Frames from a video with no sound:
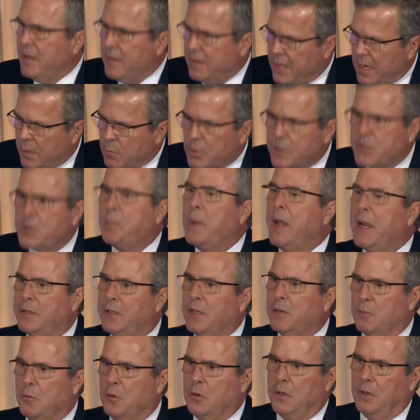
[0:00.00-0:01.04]
They respect
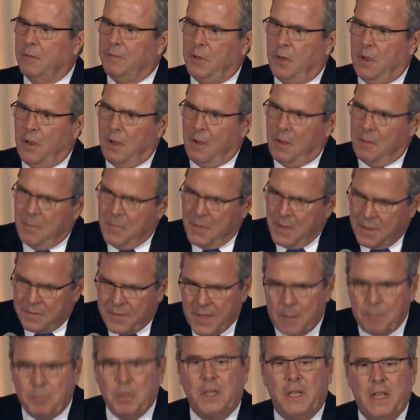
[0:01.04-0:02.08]
the rule of law.
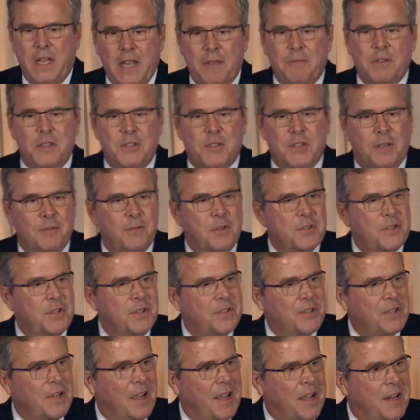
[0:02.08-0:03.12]
They believe in civil
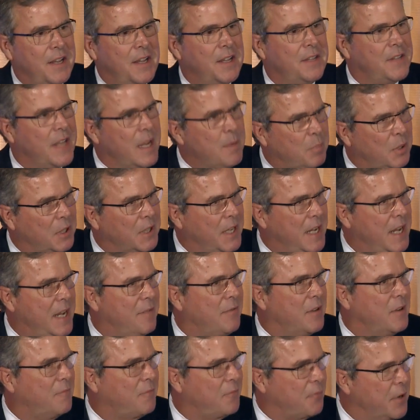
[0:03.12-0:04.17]
society. They
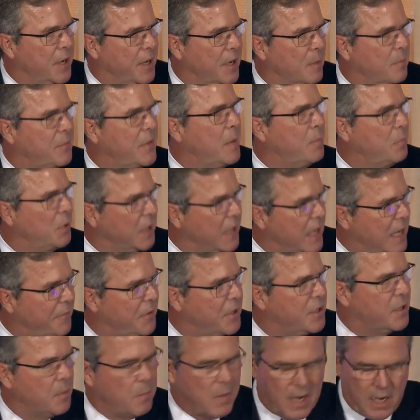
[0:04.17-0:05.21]
believe in freedom. They believe
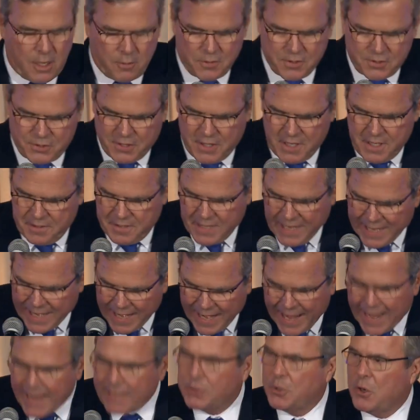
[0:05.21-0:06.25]
in democracy. They
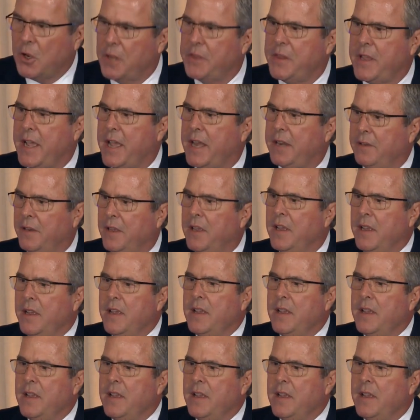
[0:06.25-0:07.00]
act on that